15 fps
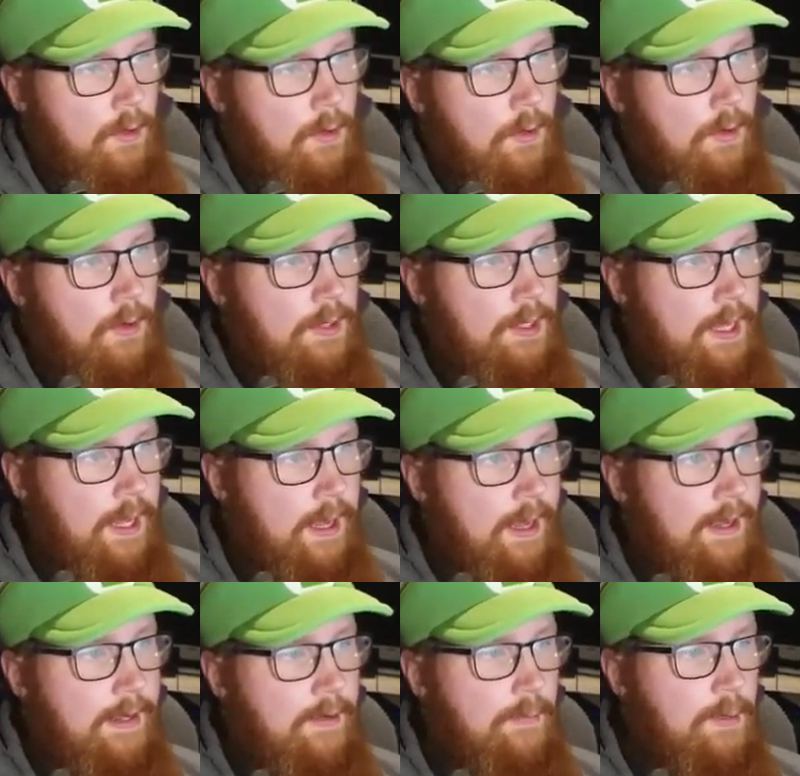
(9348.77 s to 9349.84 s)
Oh
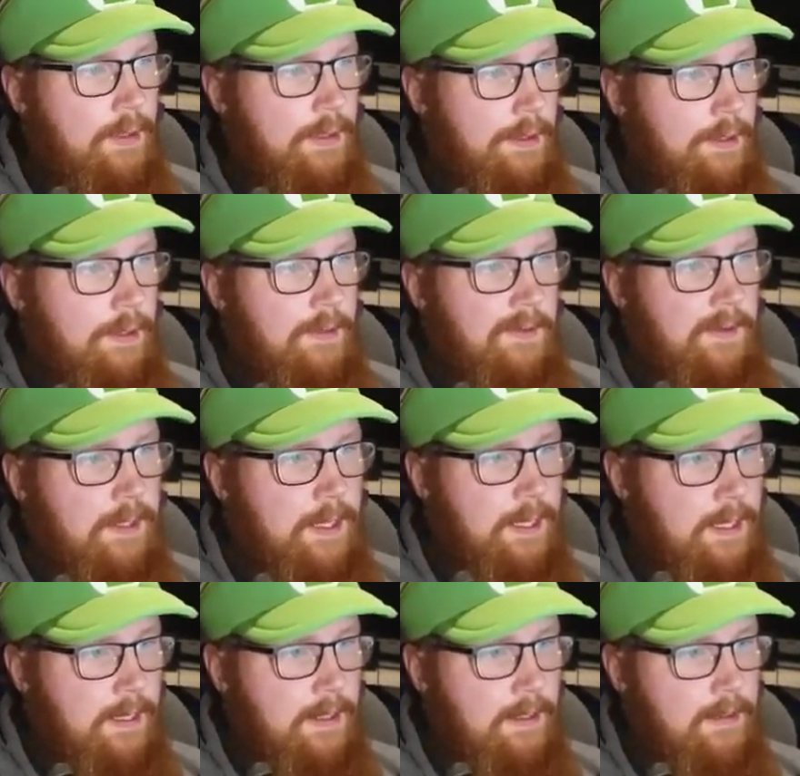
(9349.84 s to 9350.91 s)
yeah, Wonder
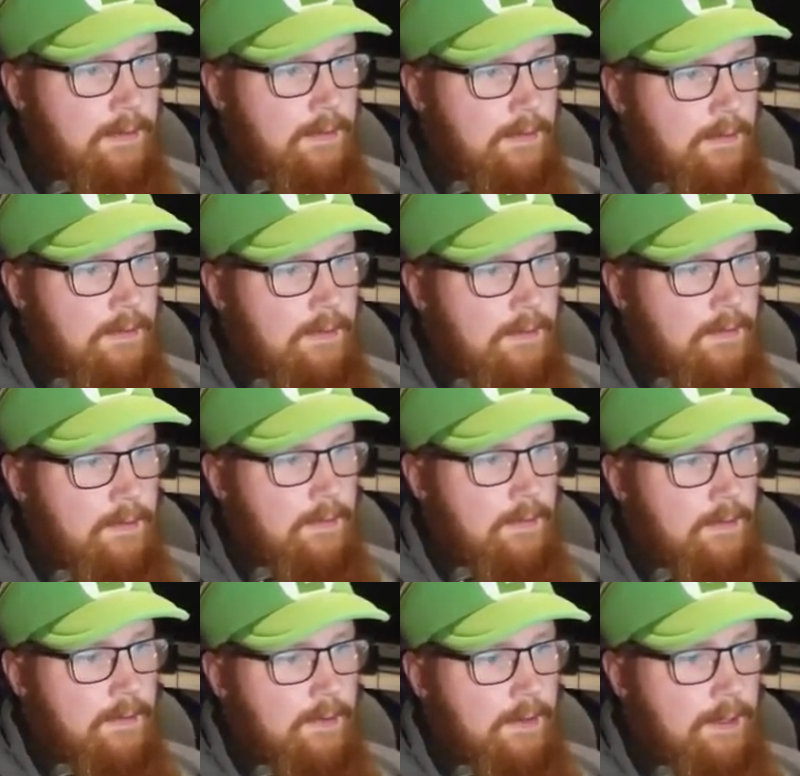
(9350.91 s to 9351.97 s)
Seed!
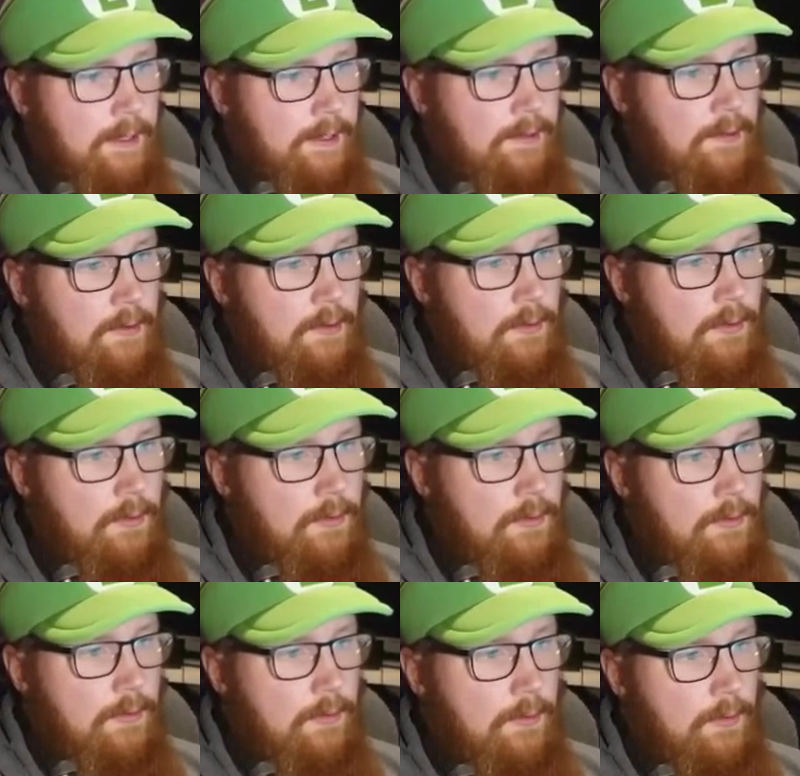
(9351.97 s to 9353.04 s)
Let's
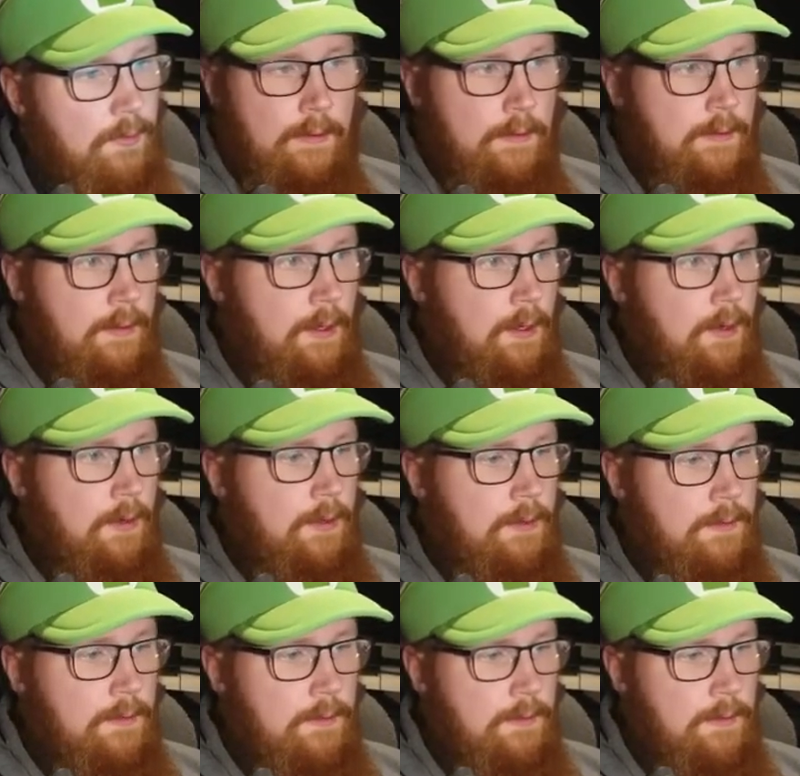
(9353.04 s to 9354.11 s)
go! No,
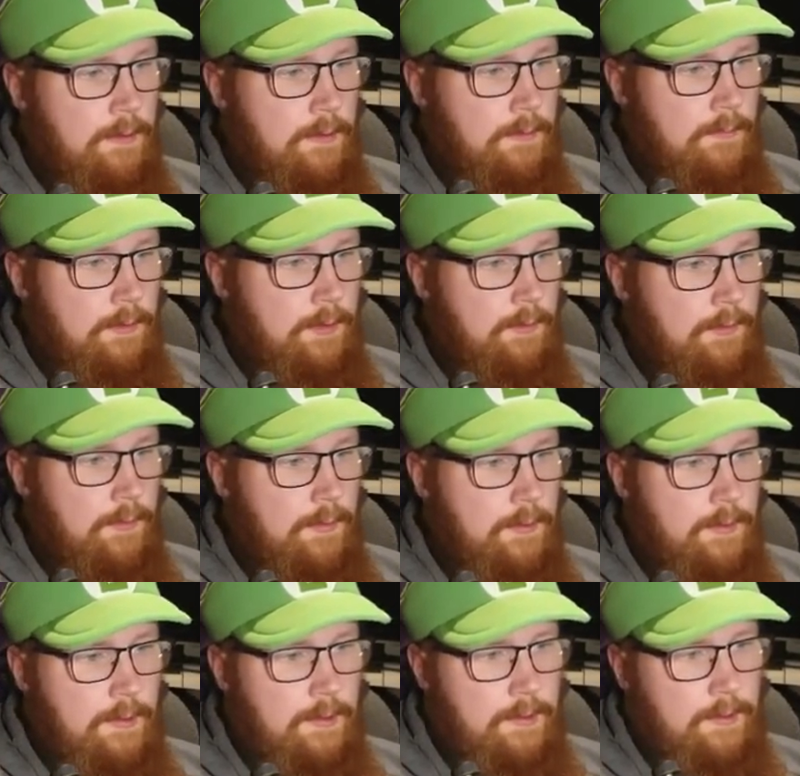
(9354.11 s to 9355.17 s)
it,
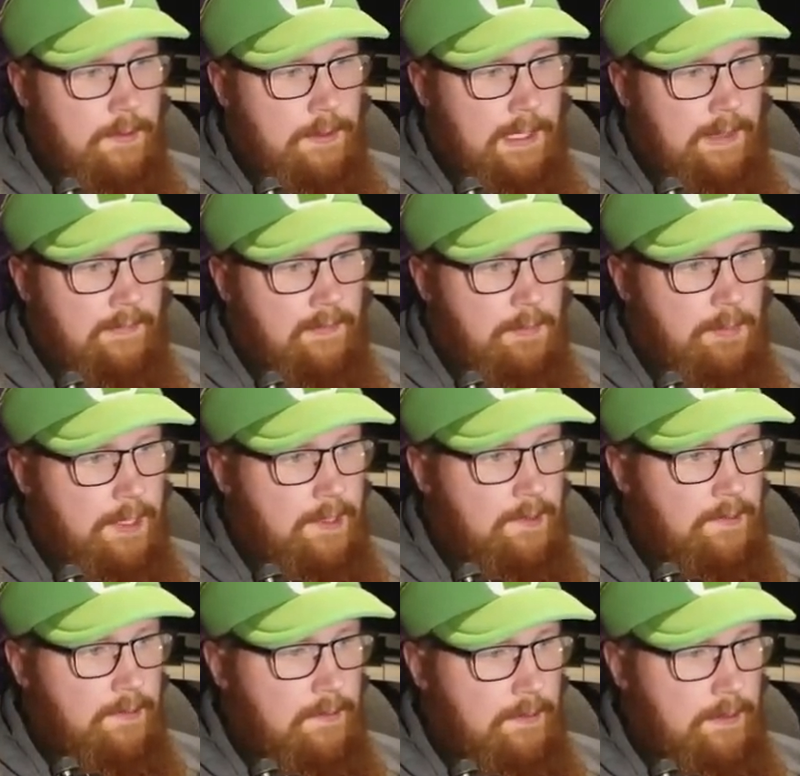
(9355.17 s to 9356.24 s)
I haven't played
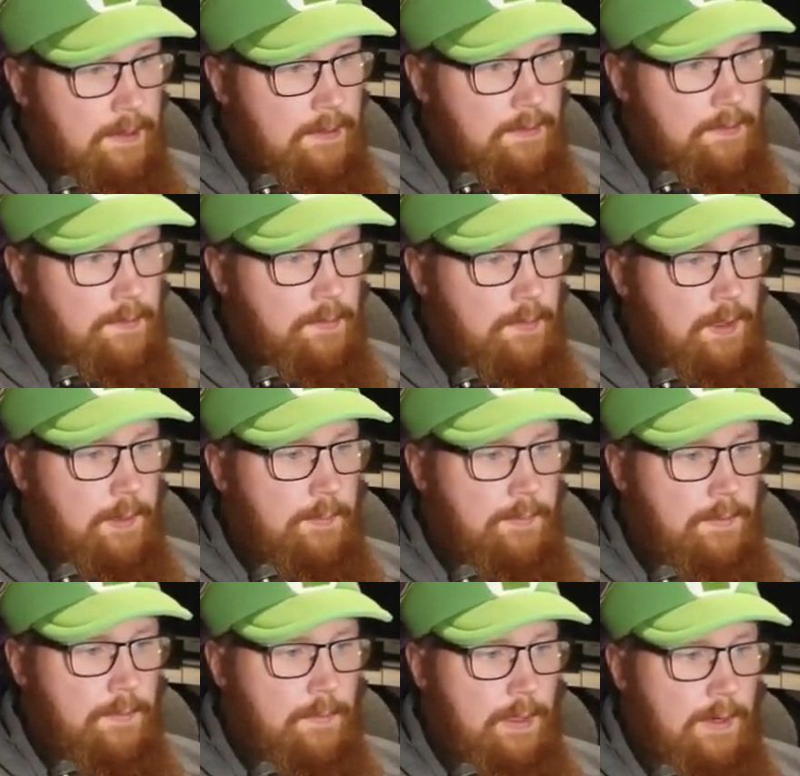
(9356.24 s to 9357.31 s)
since the last stream,
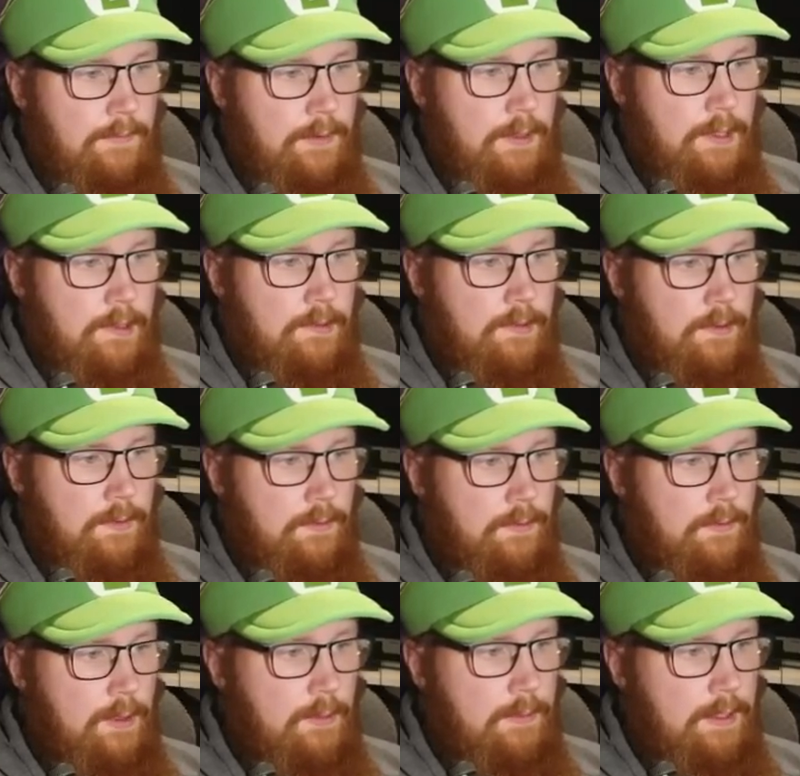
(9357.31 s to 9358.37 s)
so whatever you guys see on
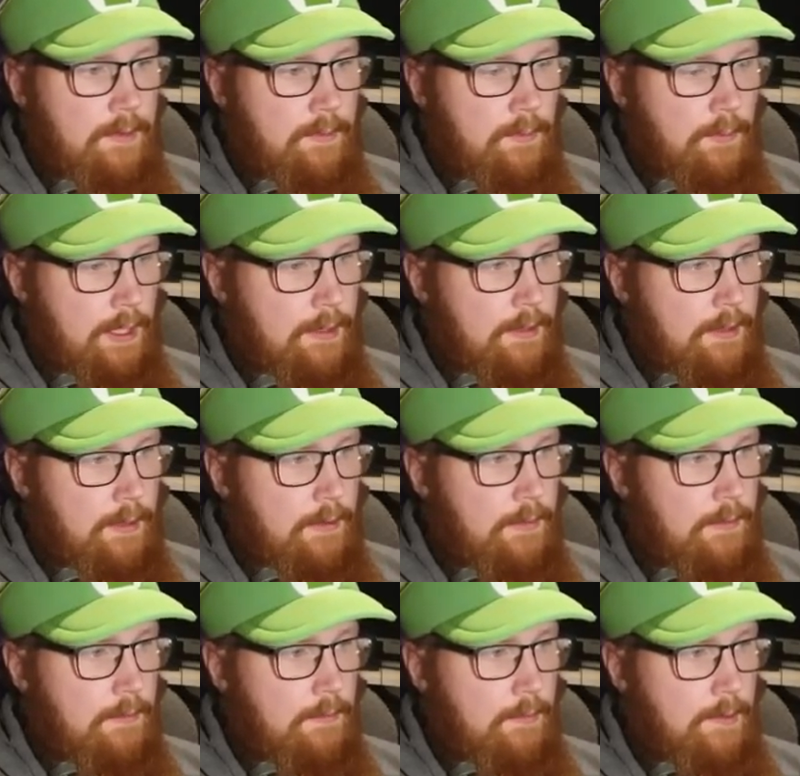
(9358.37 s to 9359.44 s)
stream, that's what I did,
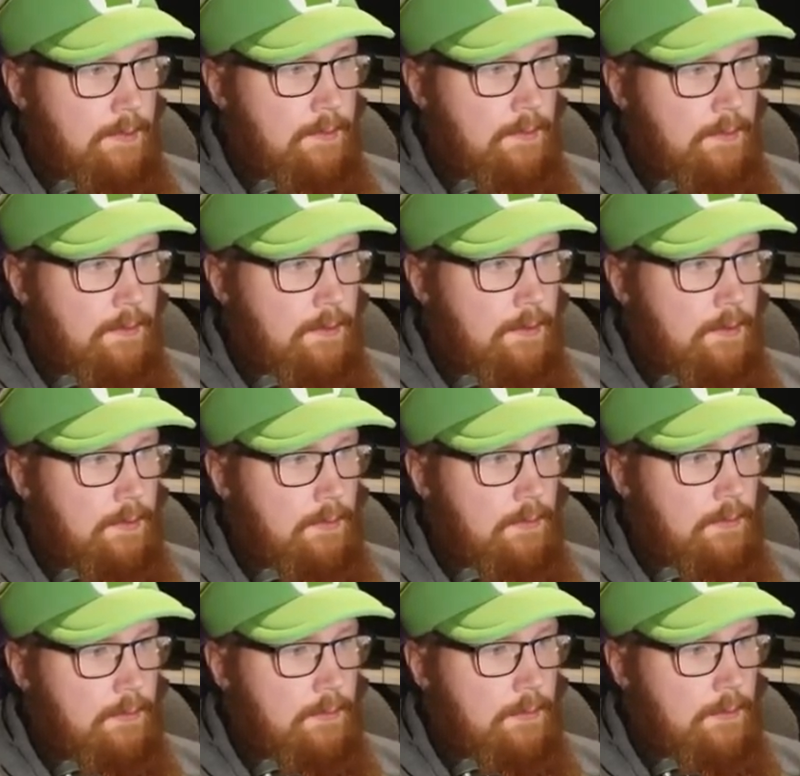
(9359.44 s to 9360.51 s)
basically. Oh,
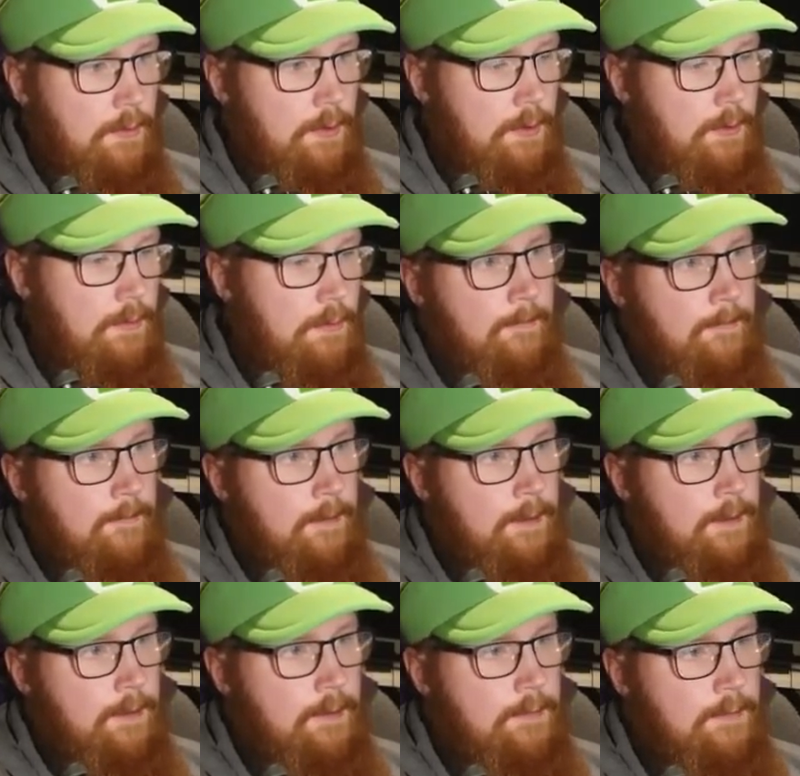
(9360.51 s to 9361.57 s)
okay.
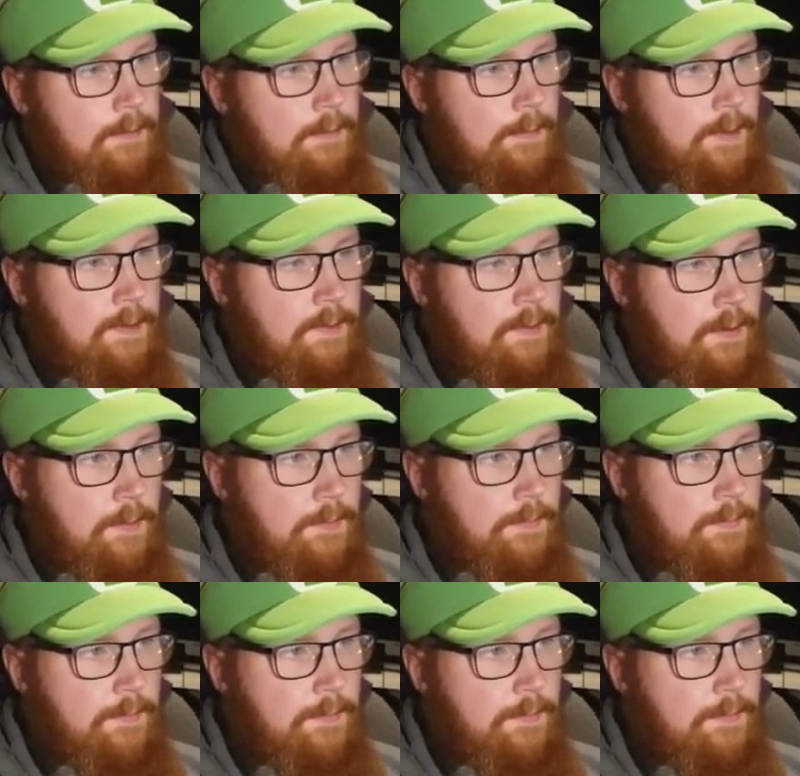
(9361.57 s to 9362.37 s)
Ah, I messed it up.